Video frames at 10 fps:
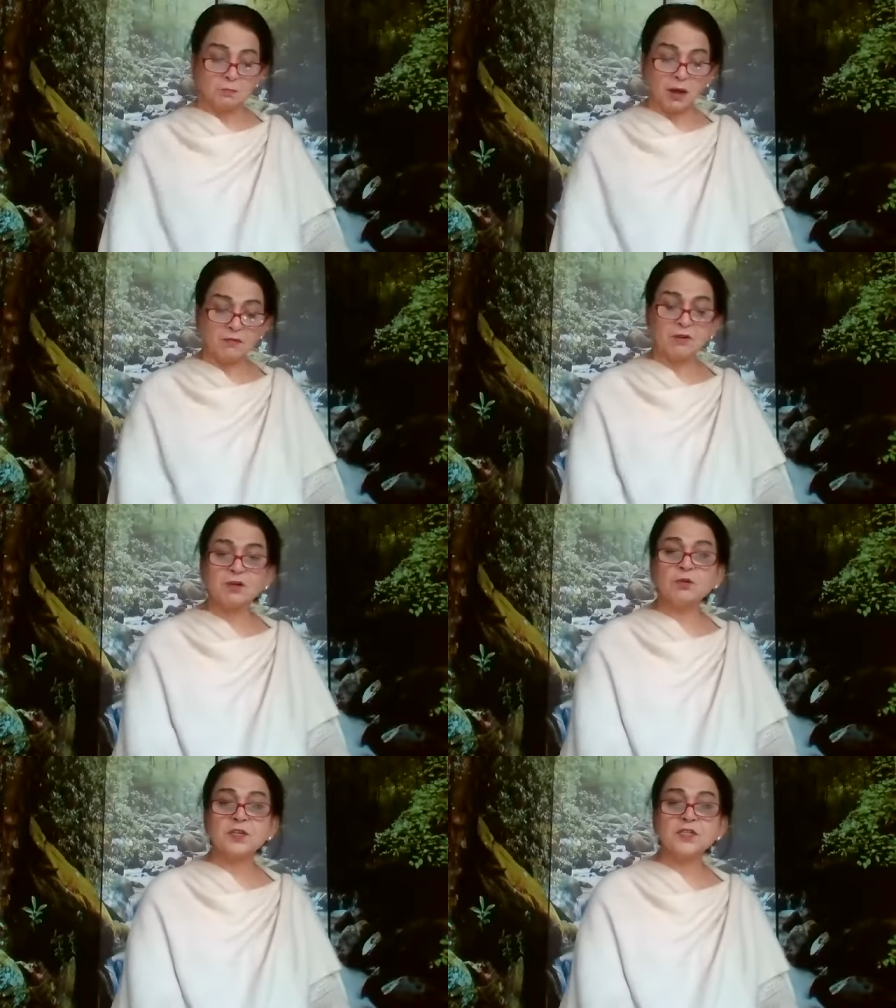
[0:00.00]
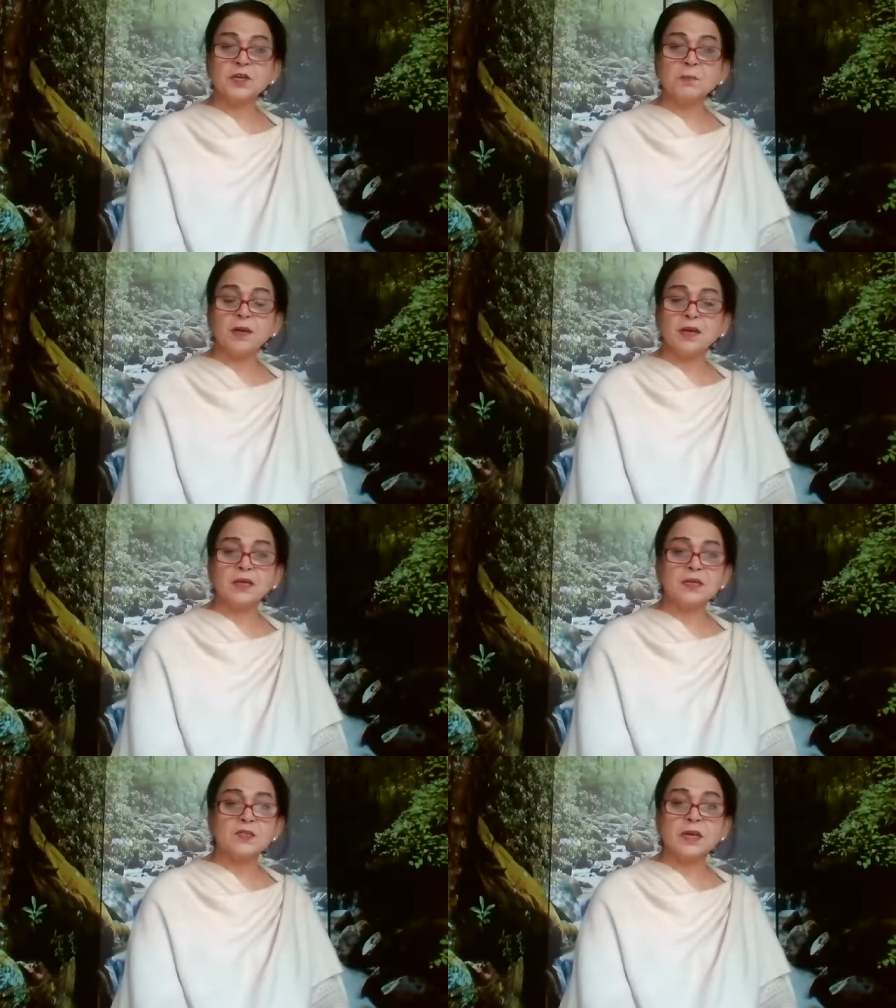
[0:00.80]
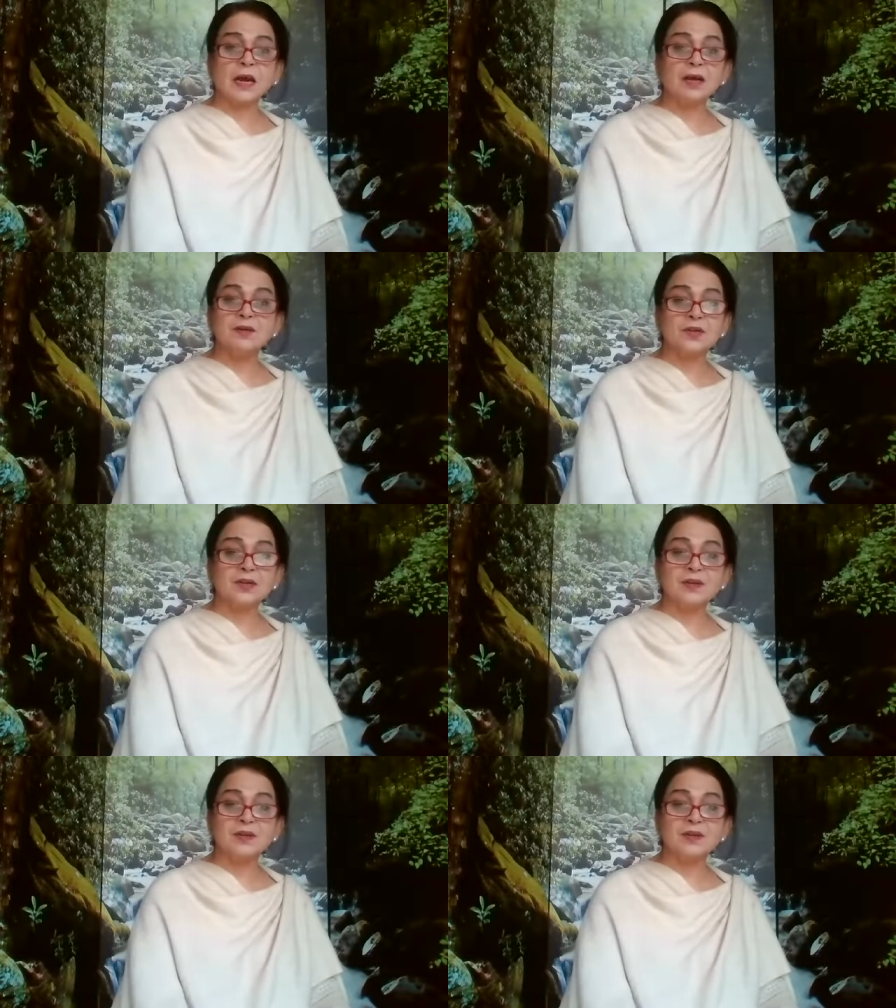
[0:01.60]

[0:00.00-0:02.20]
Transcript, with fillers: Power to discriminate is not